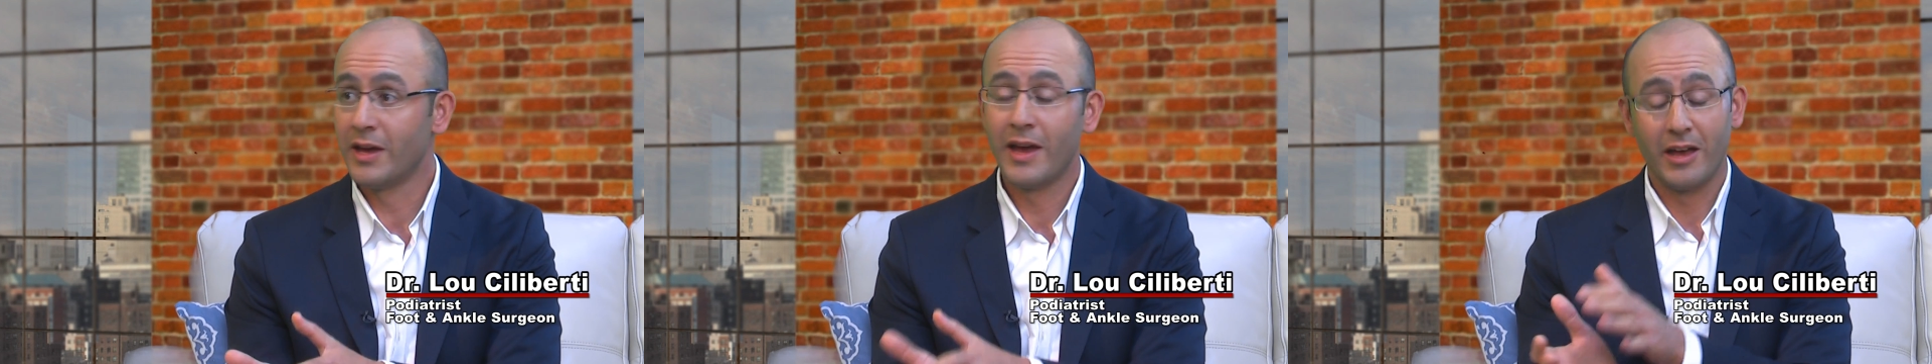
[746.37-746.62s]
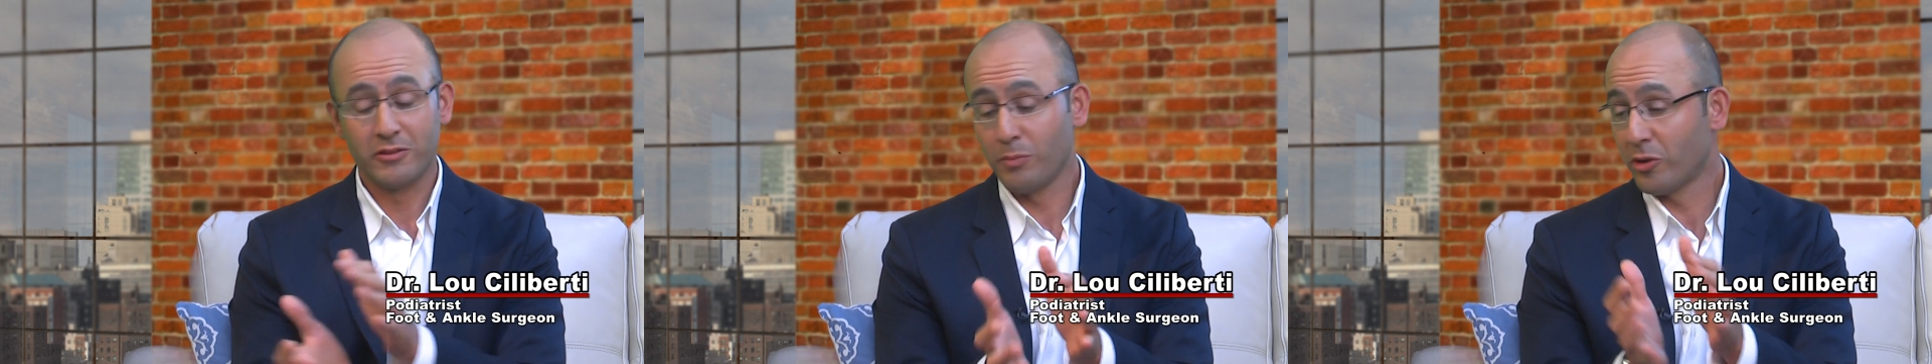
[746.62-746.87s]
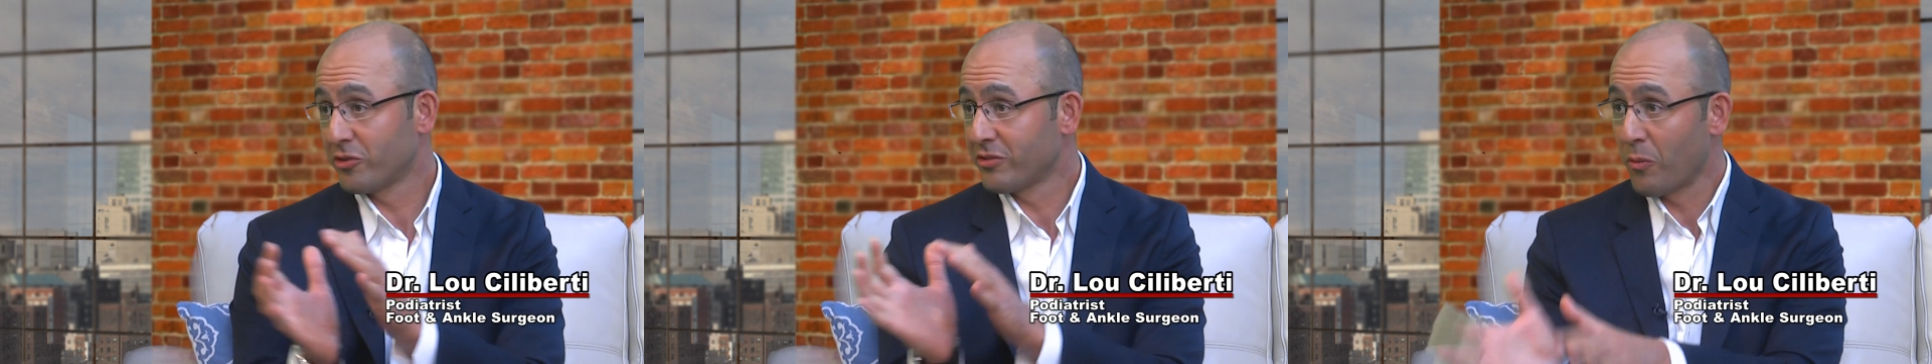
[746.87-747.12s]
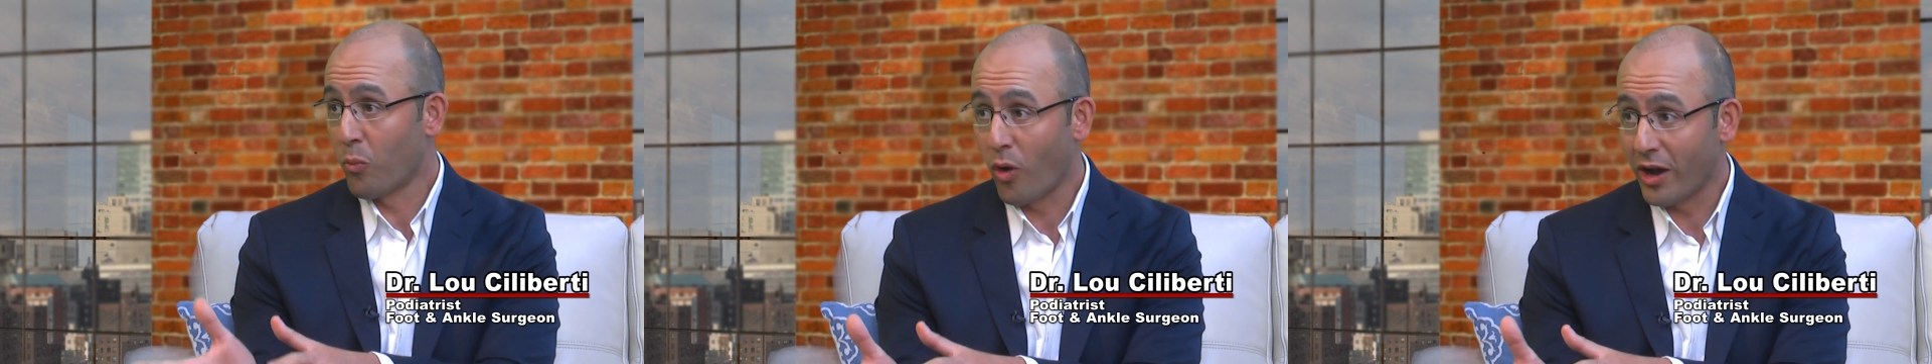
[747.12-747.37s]
As much as I
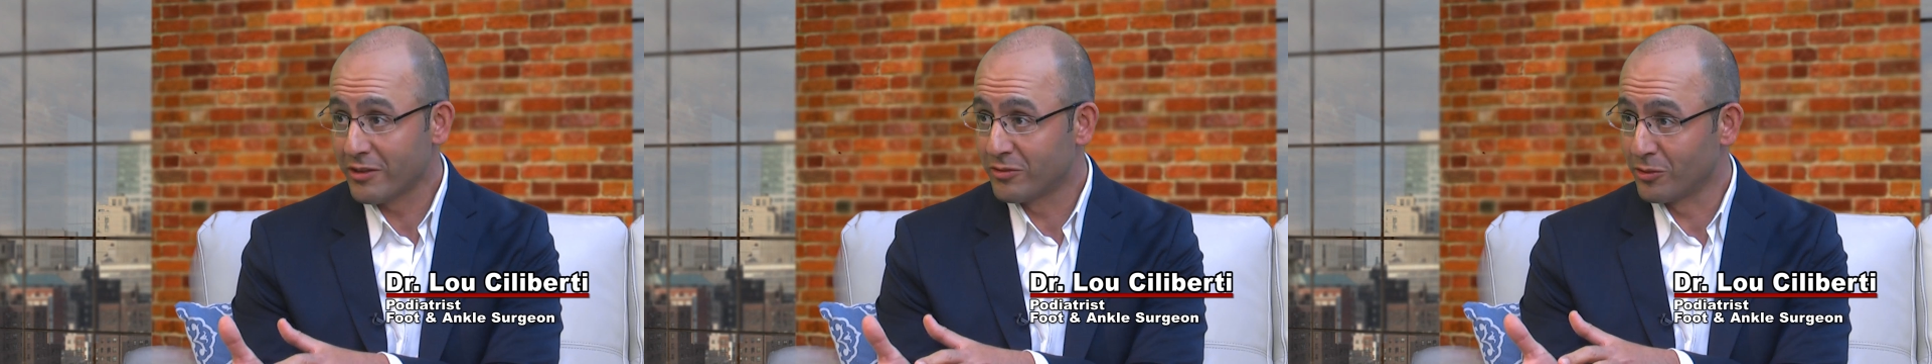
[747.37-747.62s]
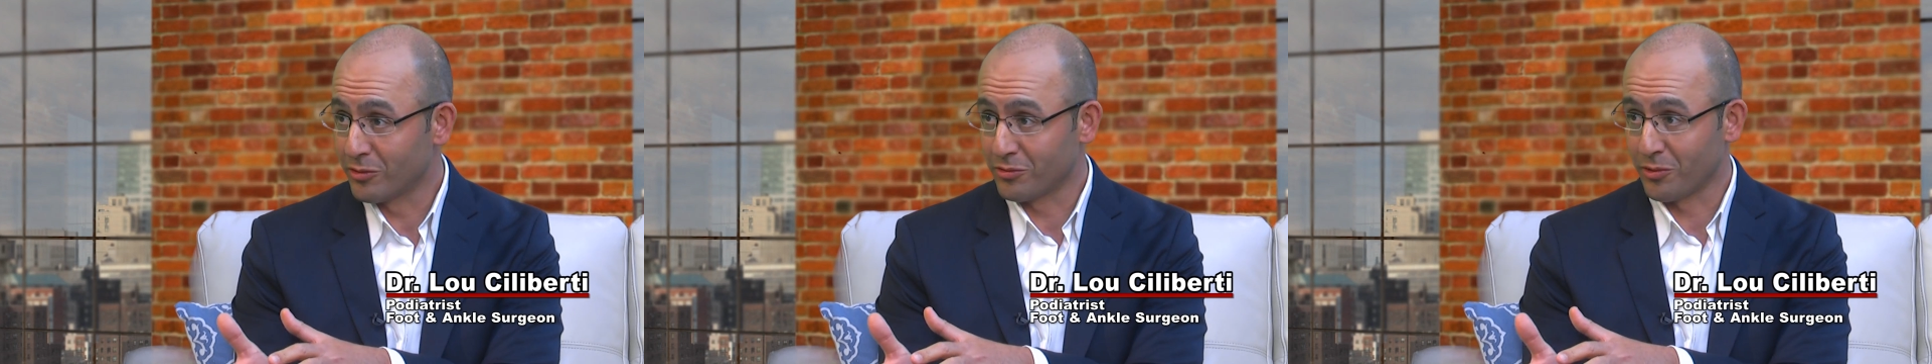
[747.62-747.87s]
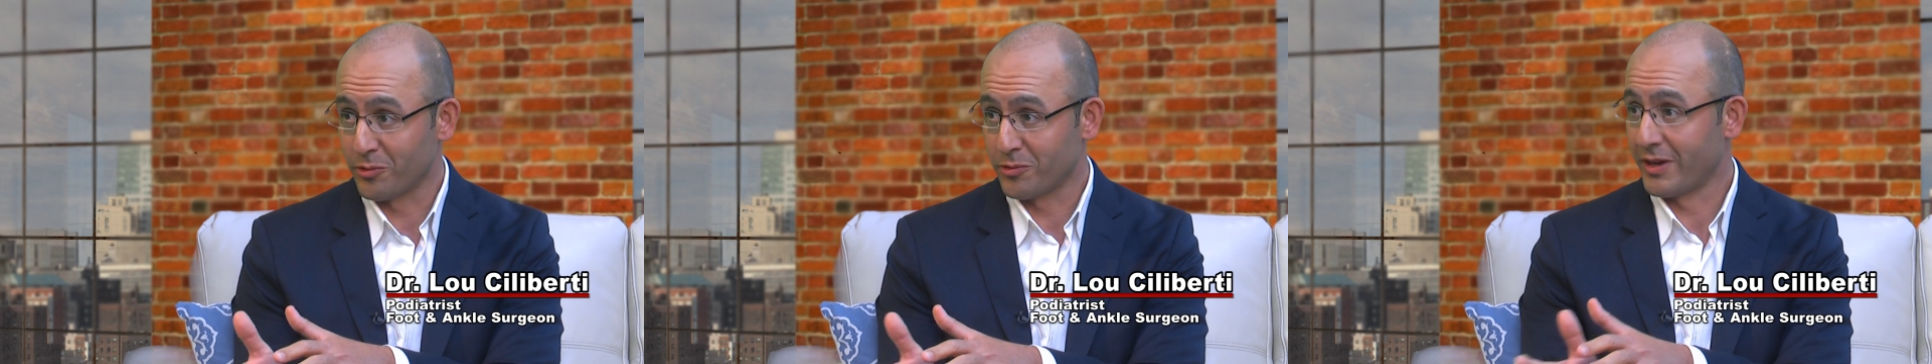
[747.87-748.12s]
want to do your surgery,